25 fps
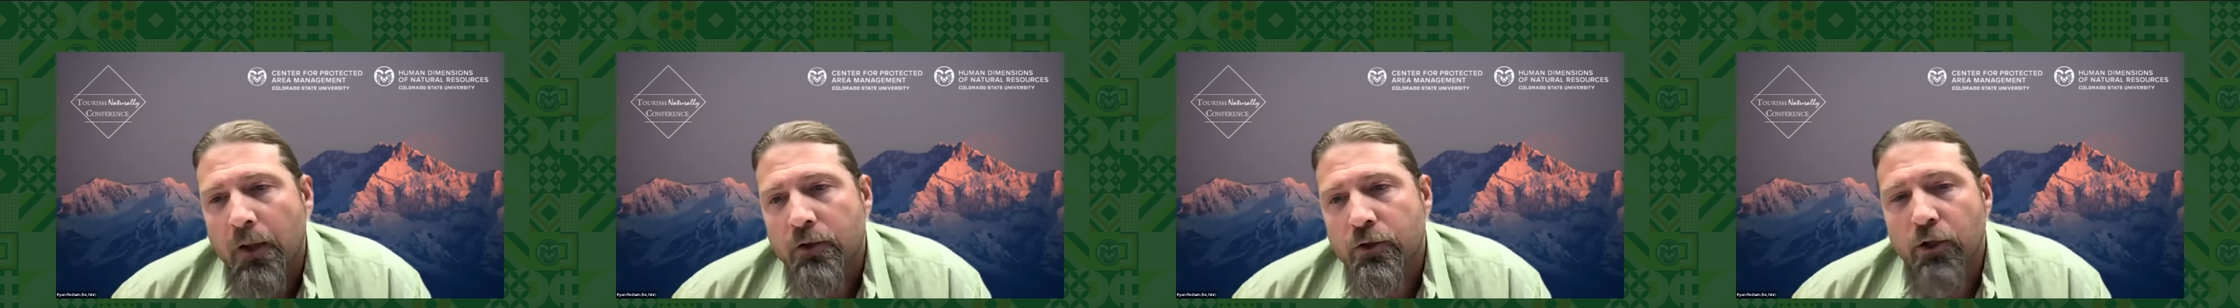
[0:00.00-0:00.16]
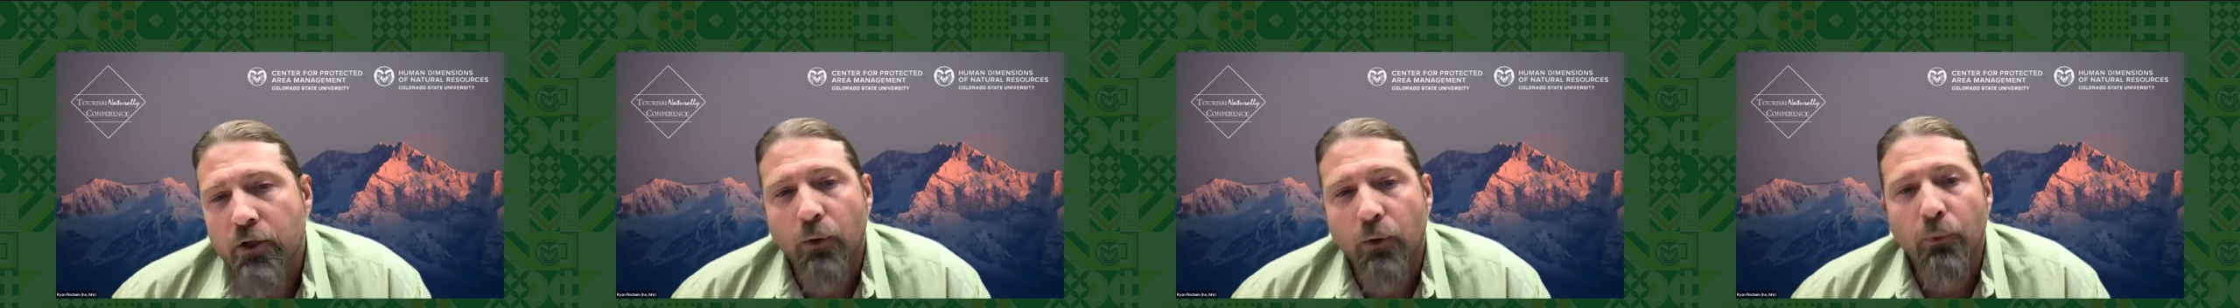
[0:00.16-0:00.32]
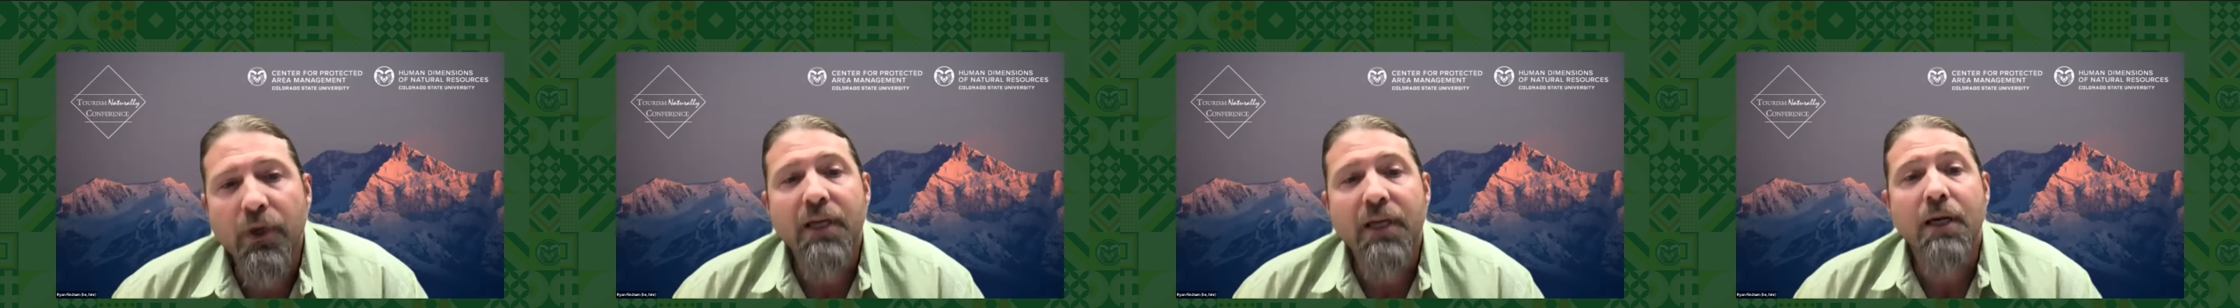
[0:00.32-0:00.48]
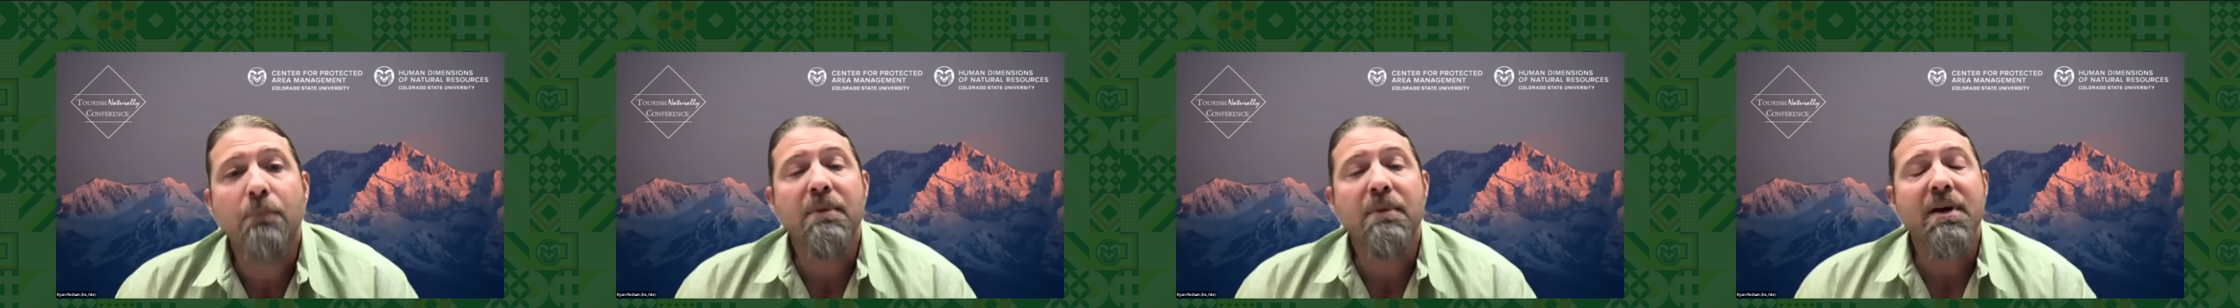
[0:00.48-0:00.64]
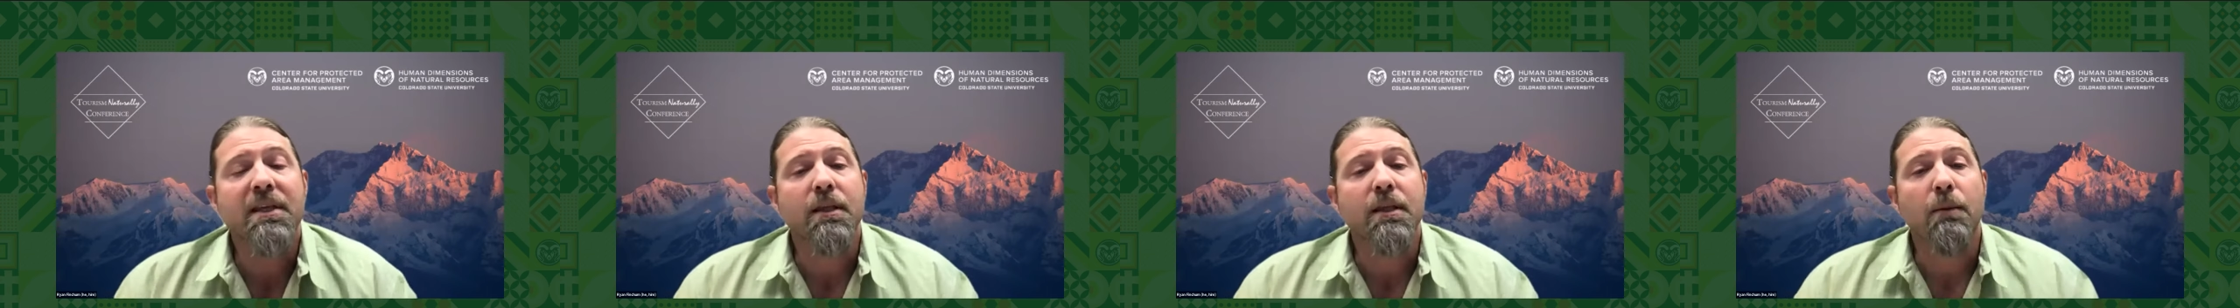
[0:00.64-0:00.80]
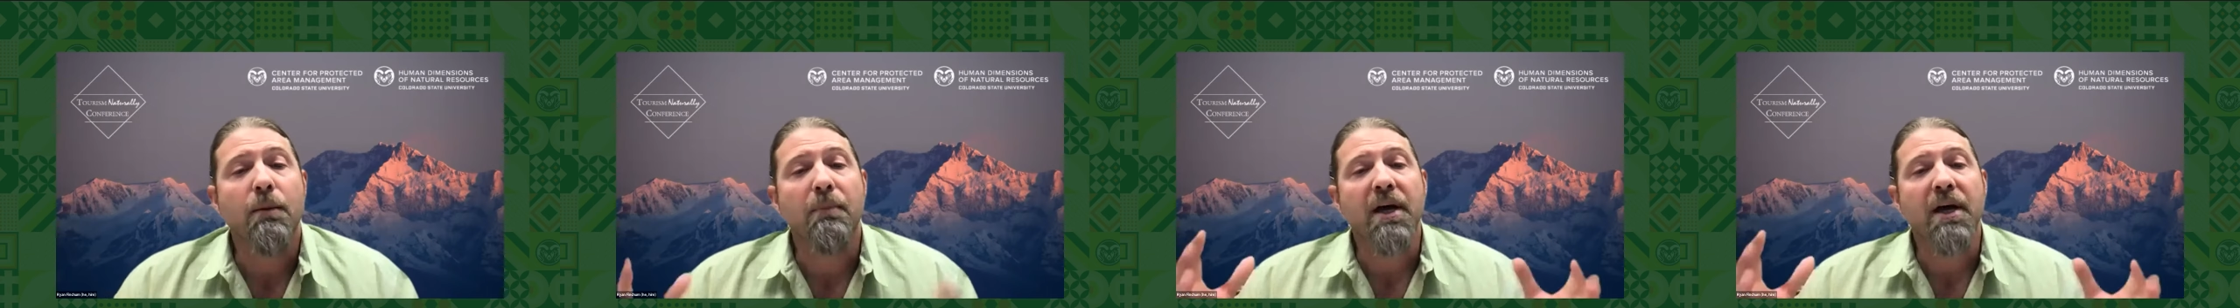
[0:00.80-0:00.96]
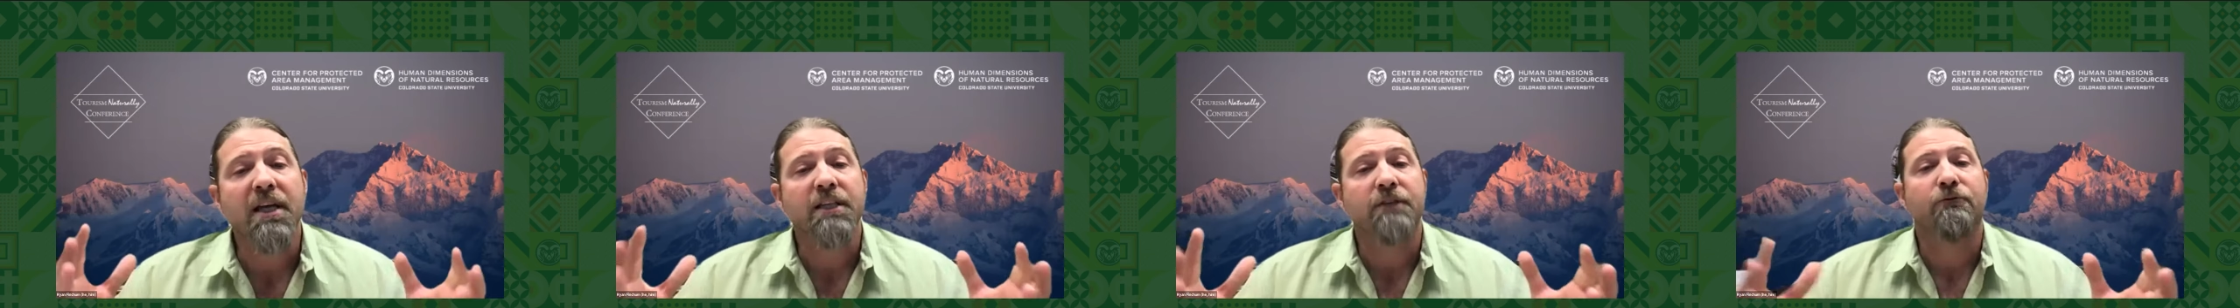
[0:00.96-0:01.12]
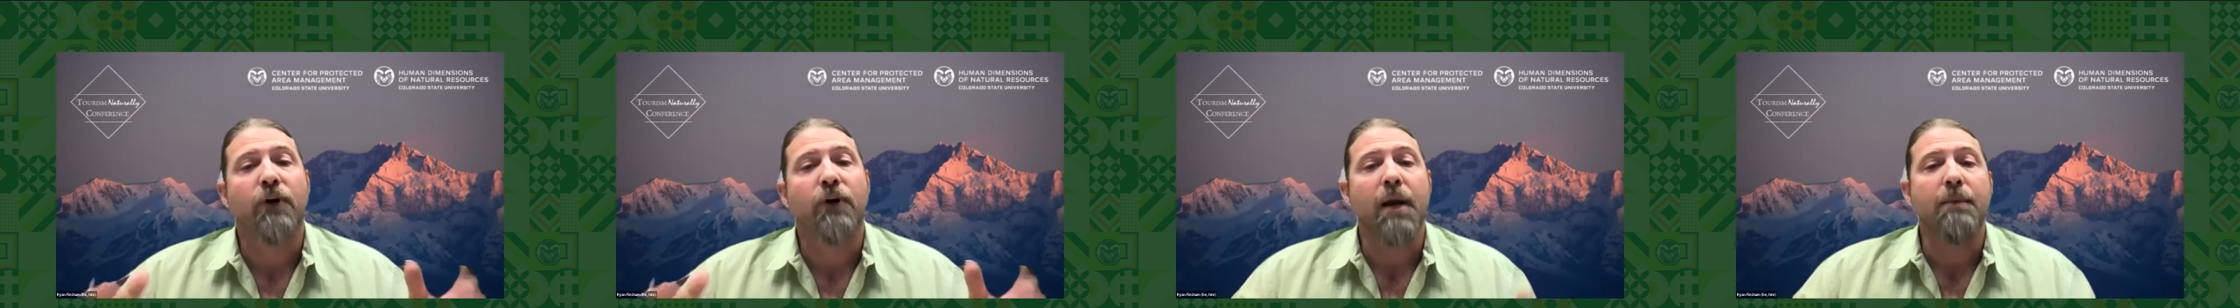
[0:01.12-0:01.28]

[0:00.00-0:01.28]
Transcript: so that we can be in the best